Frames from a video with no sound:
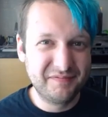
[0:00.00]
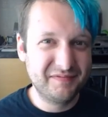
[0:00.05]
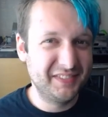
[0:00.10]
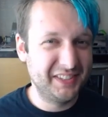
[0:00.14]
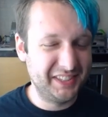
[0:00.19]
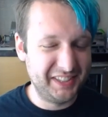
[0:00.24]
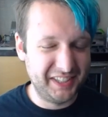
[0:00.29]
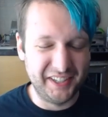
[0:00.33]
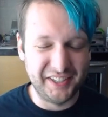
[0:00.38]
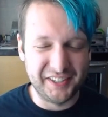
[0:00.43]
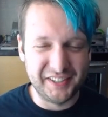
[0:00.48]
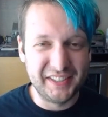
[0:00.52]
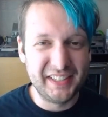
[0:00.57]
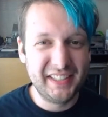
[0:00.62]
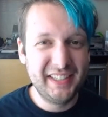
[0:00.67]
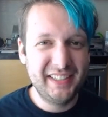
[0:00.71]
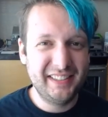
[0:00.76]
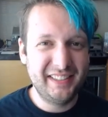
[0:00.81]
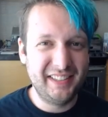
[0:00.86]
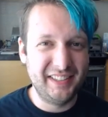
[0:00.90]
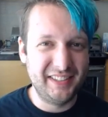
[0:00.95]
So
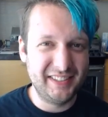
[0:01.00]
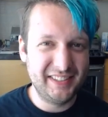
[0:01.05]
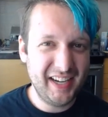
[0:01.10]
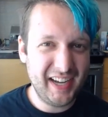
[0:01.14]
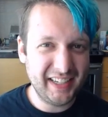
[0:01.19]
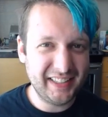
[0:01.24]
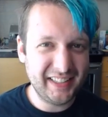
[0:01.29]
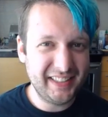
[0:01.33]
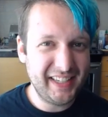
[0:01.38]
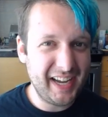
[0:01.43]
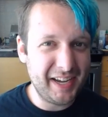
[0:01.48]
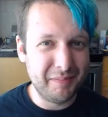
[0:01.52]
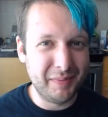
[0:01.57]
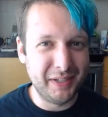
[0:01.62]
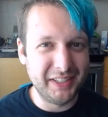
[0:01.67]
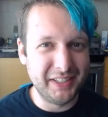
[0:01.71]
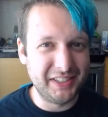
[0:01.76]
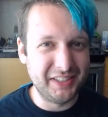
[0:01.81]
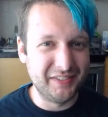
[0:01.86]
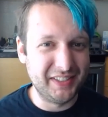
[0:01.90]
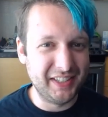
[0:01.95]
there's not that
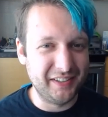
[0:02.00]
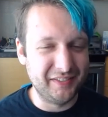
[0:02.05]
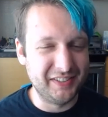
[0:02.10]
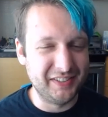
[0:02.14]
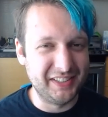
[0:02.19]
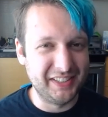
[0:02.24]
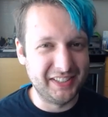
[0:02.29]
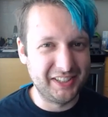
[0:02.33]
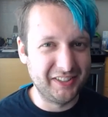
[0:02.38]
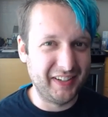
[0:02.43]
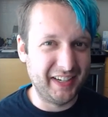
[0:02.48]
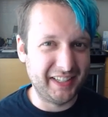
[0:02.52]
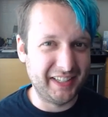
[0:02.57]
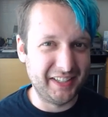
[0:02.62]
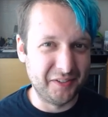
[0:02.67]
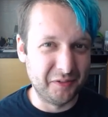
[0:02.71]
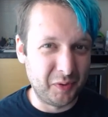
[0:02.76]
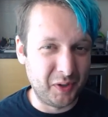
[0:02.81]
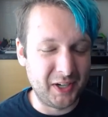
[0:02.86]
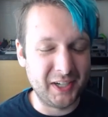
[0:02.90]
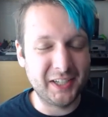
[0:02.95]
much of San Francisco I
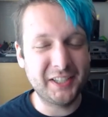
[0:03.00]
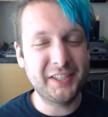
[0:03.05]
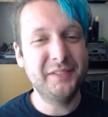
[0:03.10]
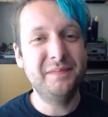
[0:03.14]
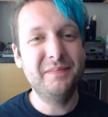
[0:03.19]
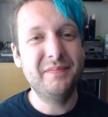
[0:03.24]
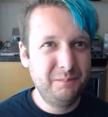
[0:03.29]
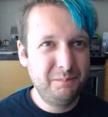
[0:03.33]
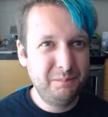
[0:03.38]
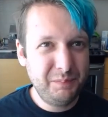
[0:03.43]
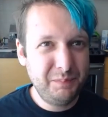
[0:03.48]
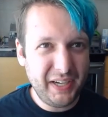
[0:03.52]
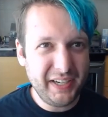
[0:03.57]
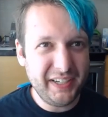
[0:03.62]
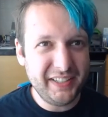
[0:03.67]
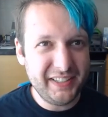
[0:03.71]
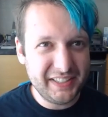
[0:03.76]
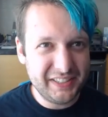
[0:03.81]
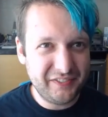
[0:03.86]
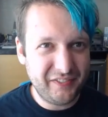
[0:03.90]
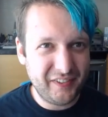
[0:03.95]
can walk, but
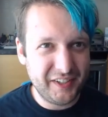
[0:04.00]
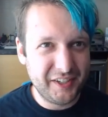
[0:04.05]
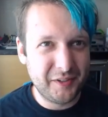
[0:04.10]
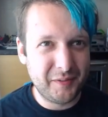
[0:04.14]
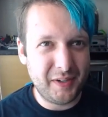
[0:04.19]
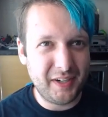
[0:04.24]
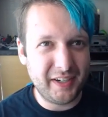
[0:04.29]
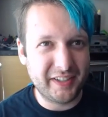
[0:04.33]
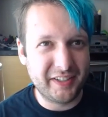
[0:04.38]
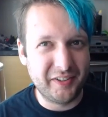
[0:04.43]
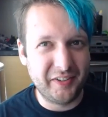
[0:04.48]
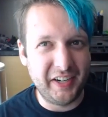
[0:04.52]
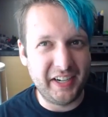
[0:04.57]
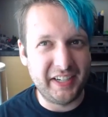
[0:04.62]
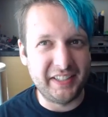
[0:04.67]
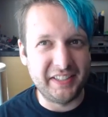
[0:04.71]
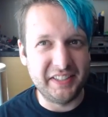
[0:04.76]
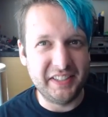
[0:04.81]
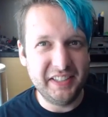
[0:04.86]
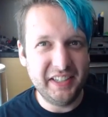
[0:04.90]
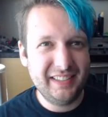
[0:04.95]
it is fun to walk
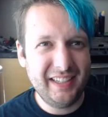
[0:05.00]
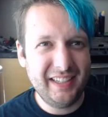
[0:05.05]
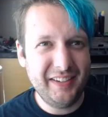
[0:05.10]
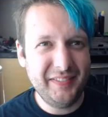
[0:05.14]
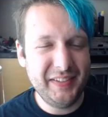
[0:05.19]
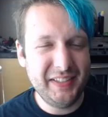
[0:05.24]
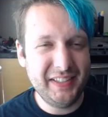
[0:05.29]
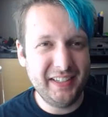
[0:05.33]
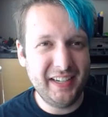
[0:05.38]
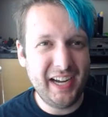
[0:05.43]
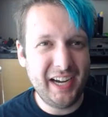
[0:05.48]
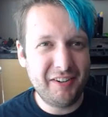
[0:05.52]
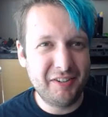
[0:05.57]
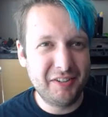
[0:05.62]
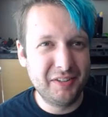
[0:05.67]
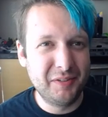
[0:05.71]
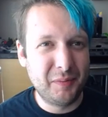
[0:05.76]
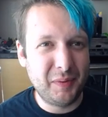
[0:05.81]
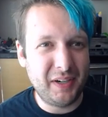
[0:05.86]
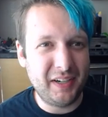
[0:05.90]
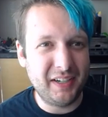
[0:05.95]
around. I mean, an
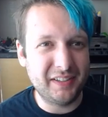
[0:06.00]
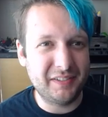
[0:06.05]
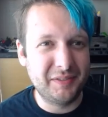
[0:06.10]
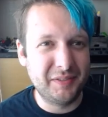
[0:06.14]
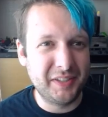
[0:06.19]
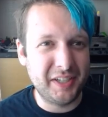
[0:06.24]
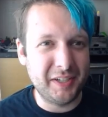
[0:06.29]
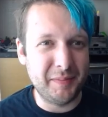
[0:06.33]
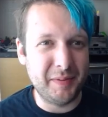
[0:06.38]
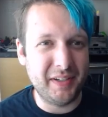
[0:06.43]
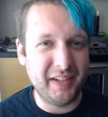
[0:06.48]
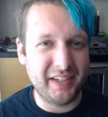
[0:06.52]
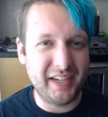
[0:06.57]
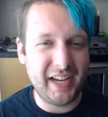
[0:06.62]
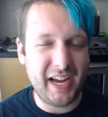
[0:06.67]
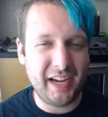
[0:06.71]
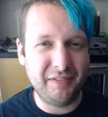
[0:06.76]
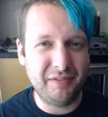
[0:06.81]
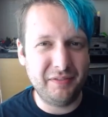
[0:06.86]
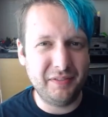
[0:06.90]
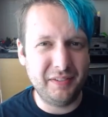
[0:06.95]
hour walk will get me like
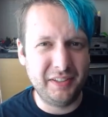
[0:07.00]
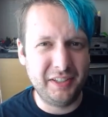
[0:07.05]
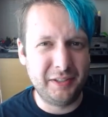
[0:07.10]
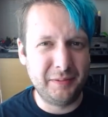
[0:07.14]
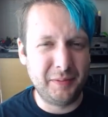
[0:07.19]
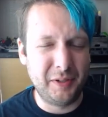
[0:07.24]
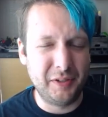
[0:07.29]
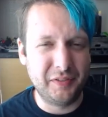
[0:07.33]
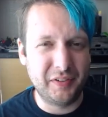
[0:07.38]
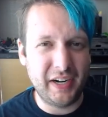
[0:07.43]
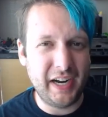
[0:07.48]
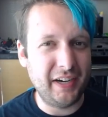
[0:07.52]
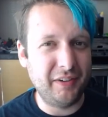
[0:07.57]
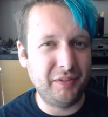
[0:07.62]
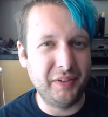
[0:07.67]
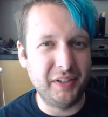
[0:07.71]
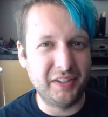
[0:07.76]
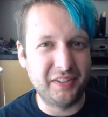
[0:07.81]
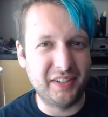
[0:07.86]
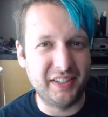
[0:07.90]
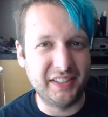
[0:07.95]
half, a little over
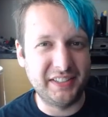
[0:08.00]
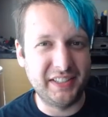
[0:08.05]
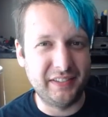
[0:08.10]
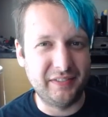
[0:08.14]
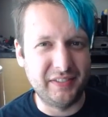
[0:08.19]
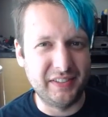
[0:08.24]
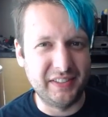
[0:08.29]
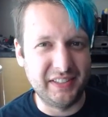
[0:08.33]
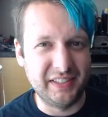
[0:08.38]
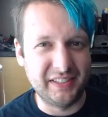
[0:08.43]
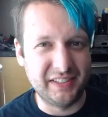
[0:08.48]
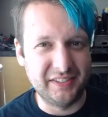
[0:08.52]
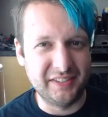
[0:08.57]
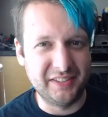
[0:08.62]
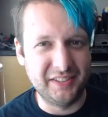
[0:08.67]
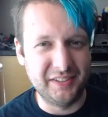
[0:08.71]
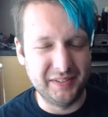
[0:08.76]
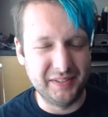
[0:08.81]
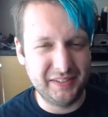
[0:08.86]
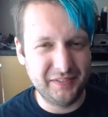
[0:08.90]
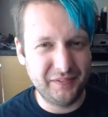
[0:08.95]
halfway across San Francisco,
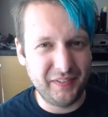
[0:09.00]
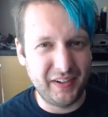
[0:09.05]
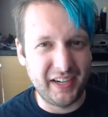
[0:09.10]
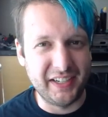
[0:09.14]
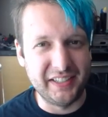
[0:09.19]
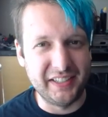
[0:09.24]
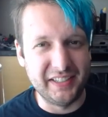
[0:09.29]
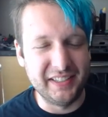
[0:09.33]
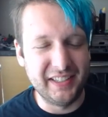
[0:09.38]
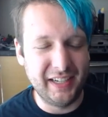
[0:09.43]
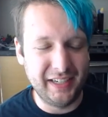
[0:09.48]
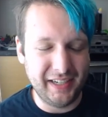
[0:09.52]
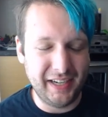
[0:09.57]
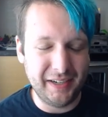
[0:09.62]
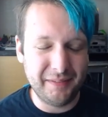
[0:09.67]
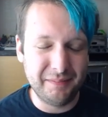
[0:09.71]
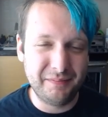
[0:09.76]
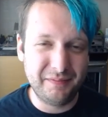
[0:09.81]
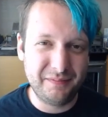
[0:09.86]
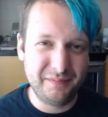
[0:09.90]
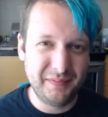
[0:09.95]
so it's fine. I,
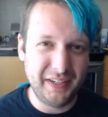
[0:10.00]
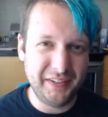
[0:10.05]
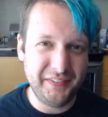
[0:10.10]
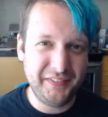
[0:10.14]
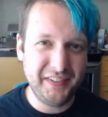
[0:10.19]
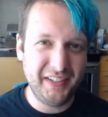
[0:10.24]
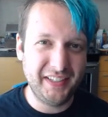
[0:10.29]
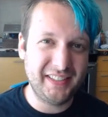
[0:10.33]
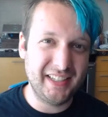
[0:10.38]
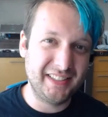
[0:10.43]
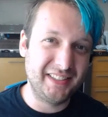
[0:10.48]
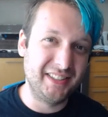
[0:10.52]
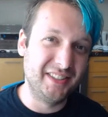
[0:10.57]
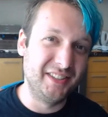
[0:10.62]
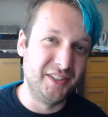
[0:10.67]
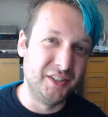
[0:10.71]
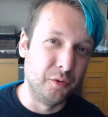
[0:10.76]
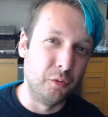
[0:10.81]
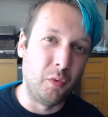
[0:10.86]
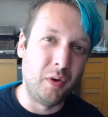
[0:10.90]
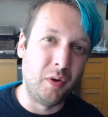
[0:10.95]
I'm, I feel like that's a
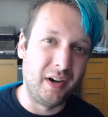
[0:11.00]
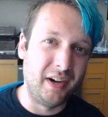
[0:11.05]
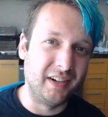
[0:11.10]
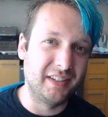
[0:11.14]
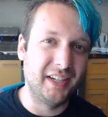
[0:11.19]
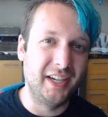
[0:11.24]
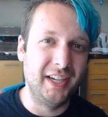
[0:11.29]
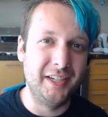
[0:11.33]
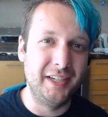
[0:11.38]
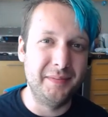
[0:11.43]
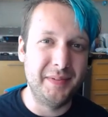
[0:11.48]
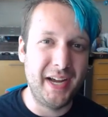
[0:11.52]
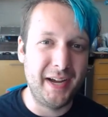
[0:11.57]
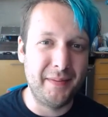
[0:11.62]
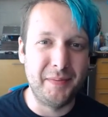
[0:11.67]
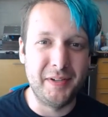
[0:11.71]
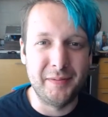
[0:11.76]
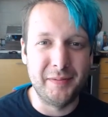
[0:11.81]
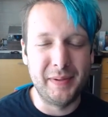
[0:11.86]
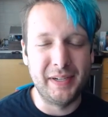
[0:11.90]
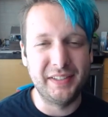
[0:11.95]
good walk. I'm
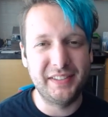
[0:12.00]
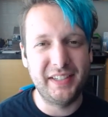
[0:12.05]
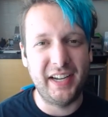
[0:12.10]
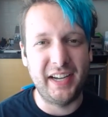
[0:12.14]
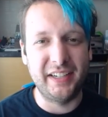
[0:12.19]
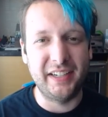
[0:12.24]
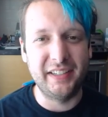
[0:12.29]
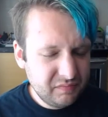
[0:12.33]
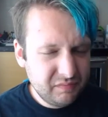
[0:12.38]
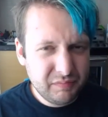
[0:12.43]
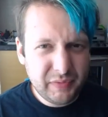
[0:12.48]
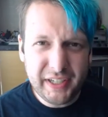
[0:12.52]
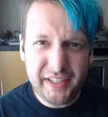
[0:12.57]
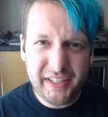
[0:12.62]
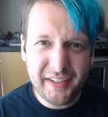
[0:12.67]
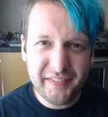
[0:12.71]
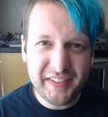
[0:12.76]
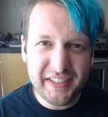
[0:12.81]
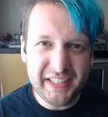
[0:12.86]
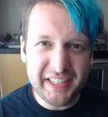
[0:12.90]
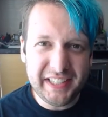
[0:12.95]
happy about that. But I
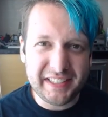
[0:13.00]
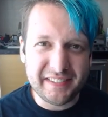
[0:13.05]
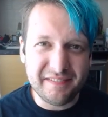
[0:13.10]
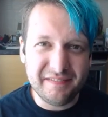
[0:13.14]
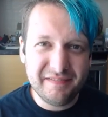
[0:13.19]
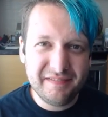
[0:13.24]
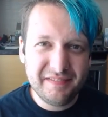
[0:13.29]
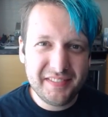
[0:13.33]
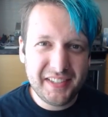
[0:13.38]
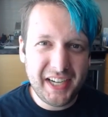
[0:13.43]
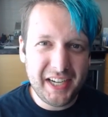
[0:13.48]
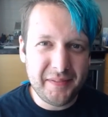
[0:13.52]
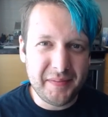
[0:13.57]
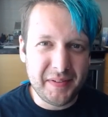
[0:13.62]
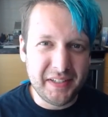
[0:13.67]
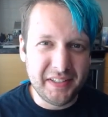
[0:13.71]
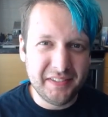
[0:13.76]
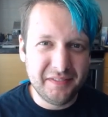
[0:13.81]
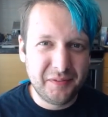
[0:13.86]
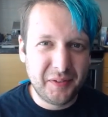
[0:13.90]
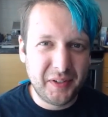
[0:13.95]
love to eat. I'm
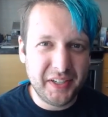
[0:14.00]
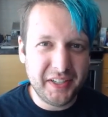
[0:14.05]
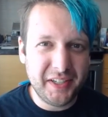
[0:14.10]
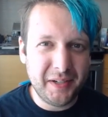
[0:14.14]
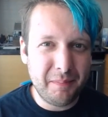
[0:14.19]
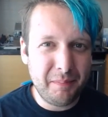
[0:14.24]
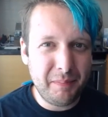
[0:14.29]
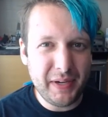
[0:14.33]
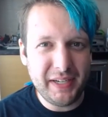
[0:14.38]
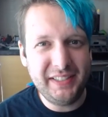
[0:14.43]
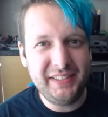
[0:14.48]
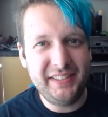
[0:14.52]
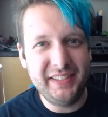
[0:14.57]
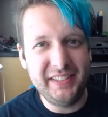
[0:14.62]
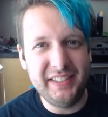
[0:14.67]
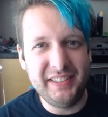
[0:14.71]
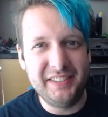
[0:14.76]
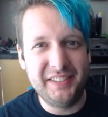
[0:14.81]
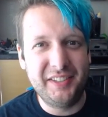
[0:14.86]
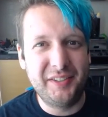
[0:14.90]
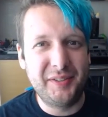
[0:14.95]
in one of the best
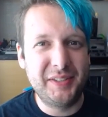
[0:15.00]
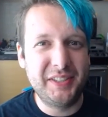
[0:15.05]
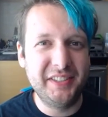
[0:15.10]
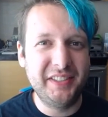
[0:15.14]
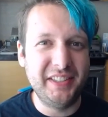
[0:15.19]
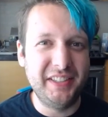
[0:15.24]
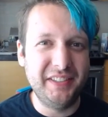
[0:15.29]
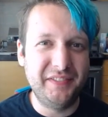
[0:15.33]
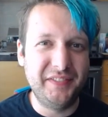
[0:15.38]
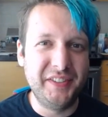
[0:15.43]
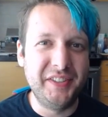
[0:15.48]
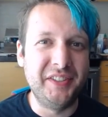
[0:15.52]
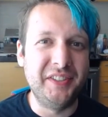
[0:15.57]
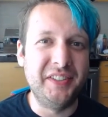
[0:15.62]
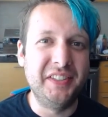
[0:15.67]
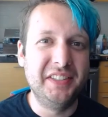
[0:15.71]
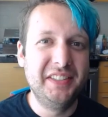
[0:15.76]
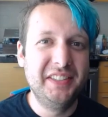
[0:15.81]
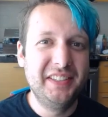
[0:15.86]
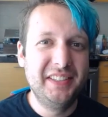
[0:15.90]
cities in the world to eat food.